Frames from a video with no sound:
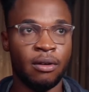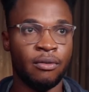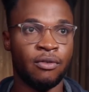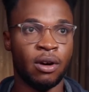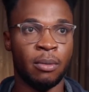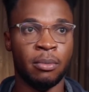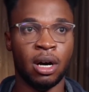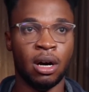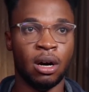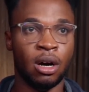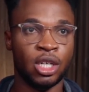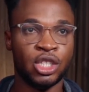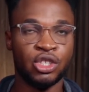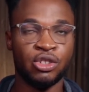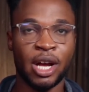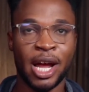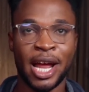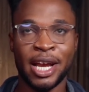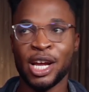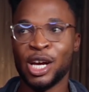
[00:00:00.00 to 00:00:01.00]
From
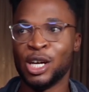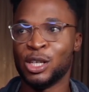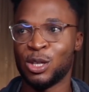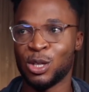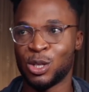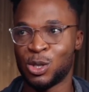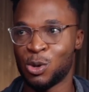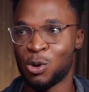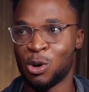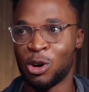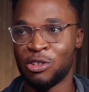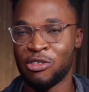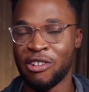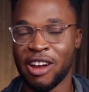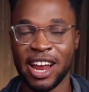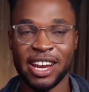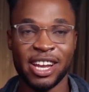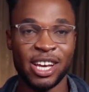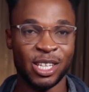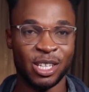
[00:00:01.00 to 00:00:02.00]
100 to
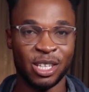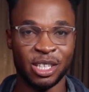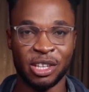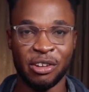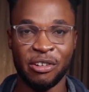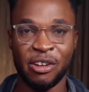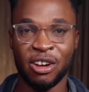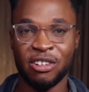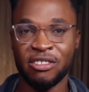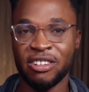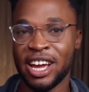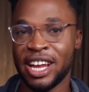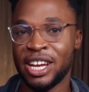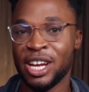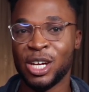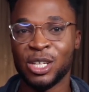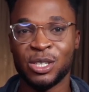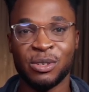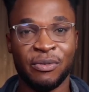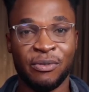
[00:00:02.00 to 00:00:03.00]
200 to
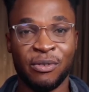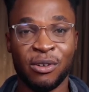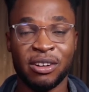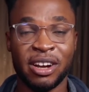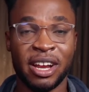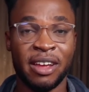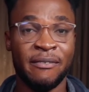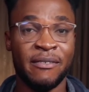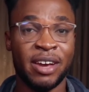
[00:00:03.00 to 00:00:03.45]
300 to 400.